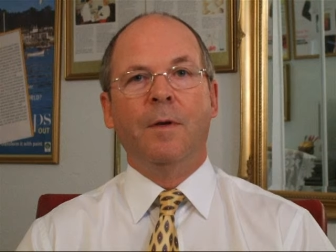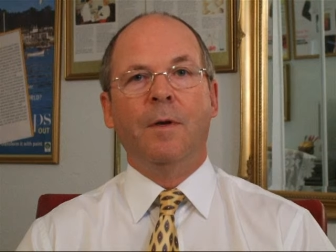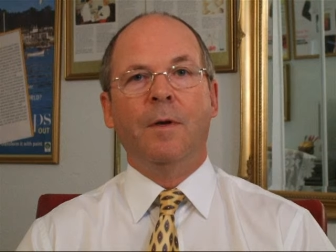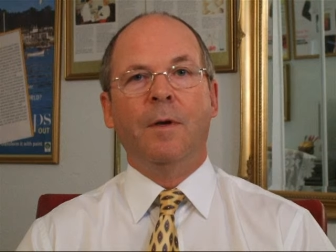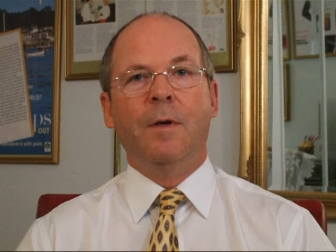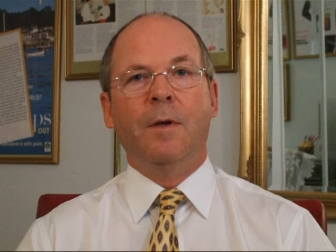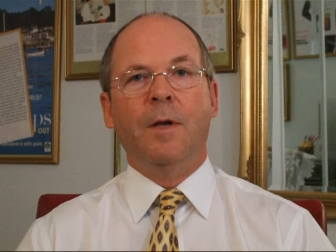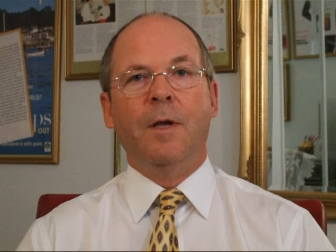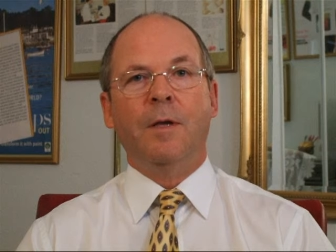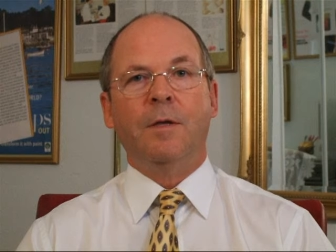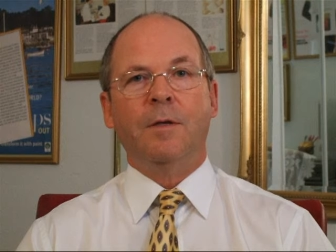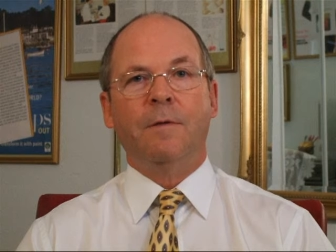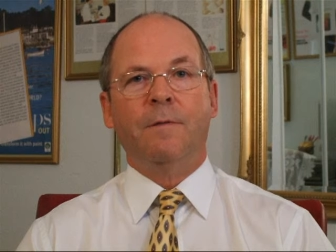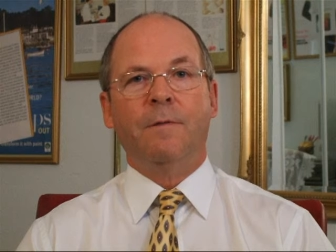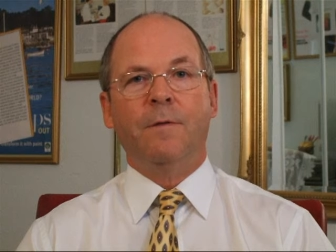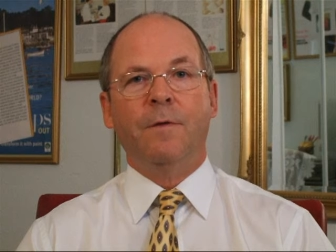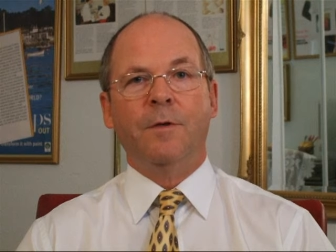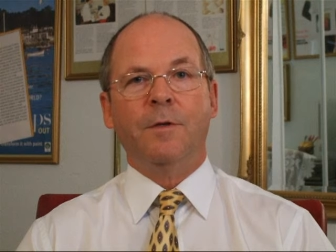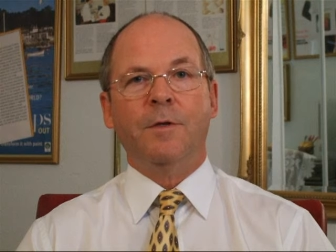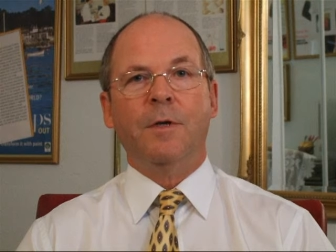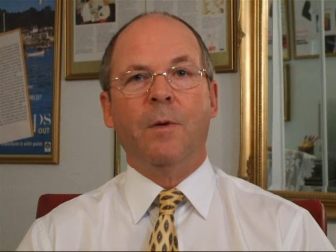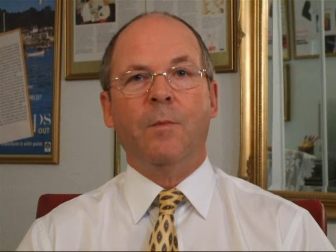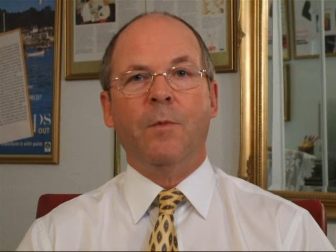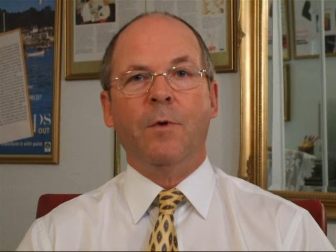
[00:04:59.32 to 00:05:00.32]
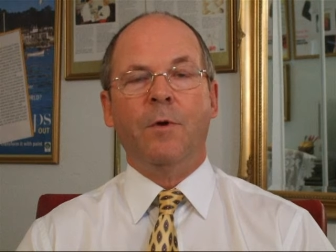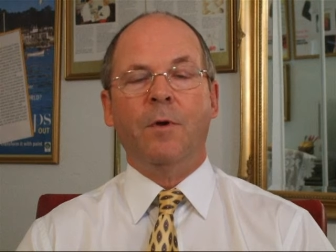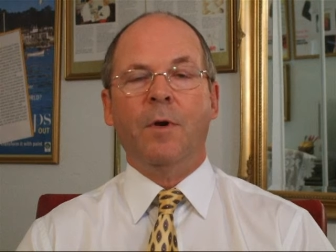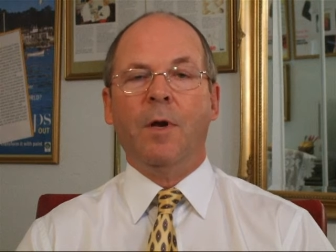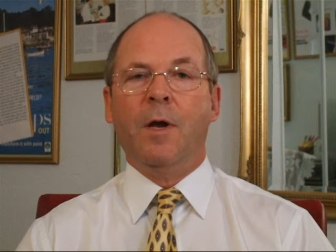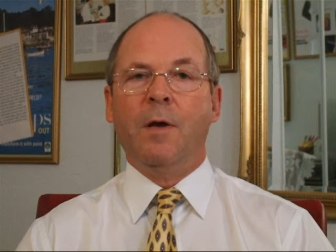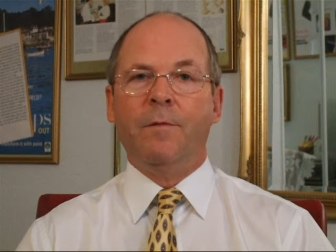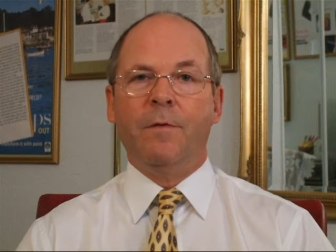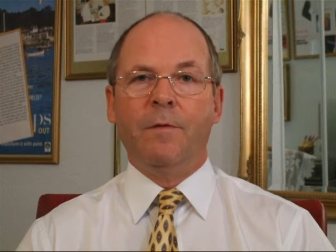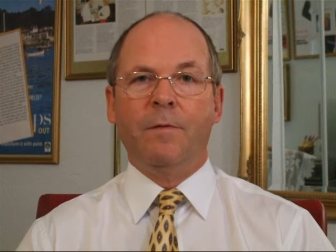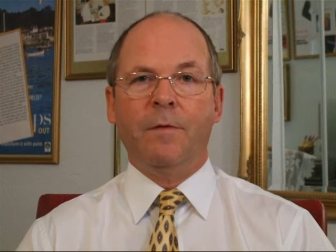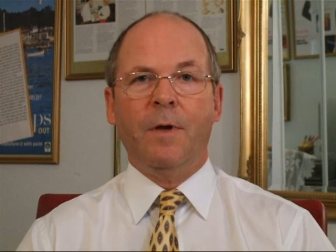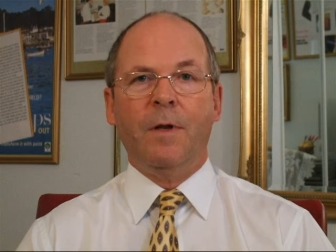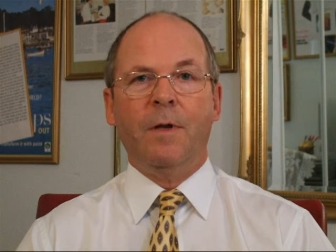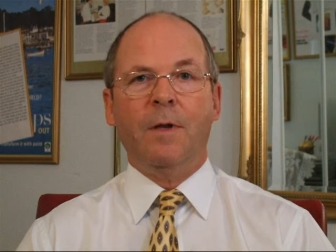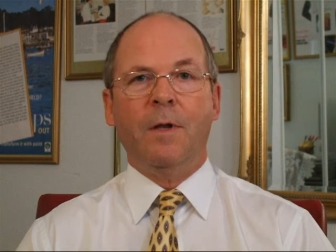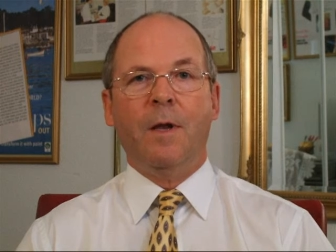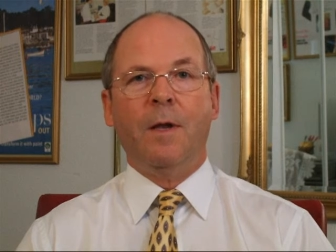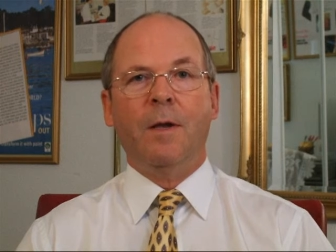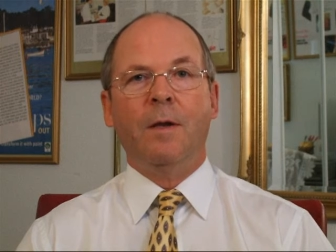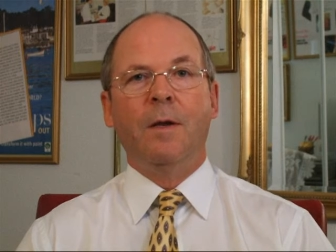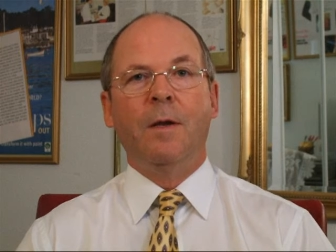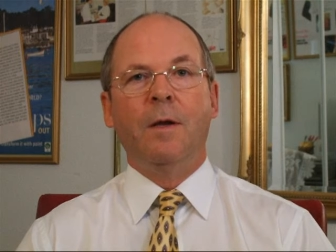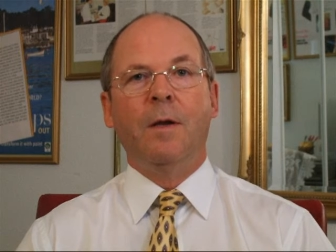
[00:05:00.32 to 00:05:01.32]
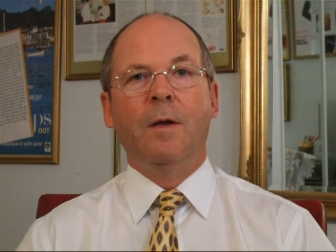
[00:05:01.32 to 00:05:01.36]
And uh, that's the first time in your life you've had that.